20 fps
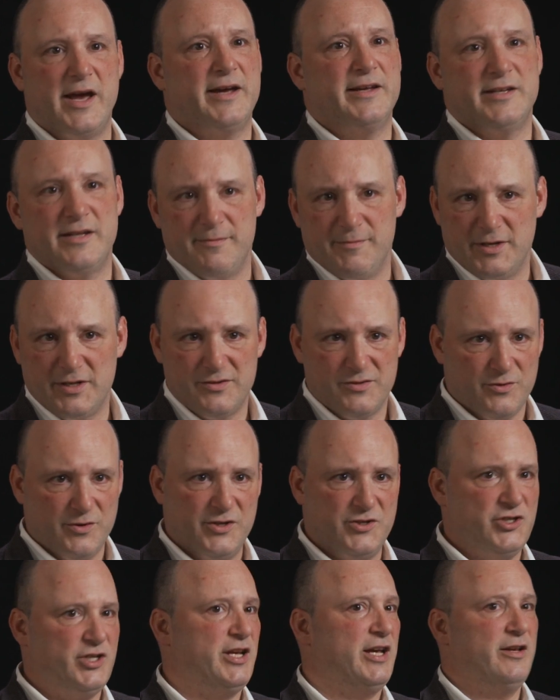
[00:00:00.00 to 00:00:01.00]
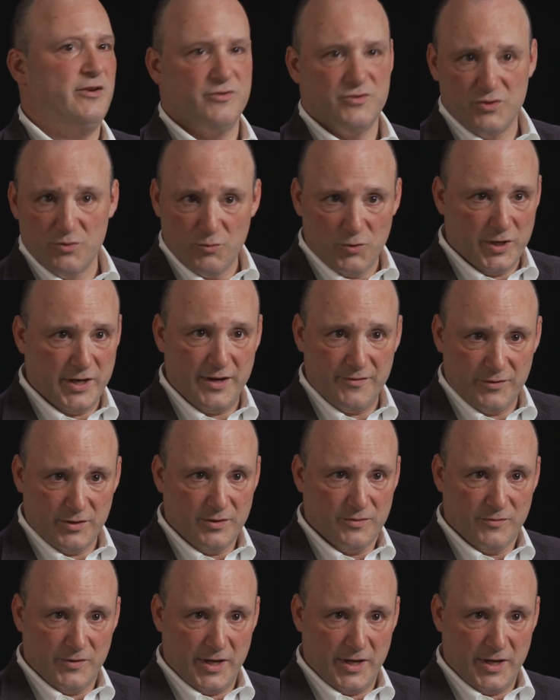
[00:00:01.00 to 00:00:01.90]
academics or educators or whatever,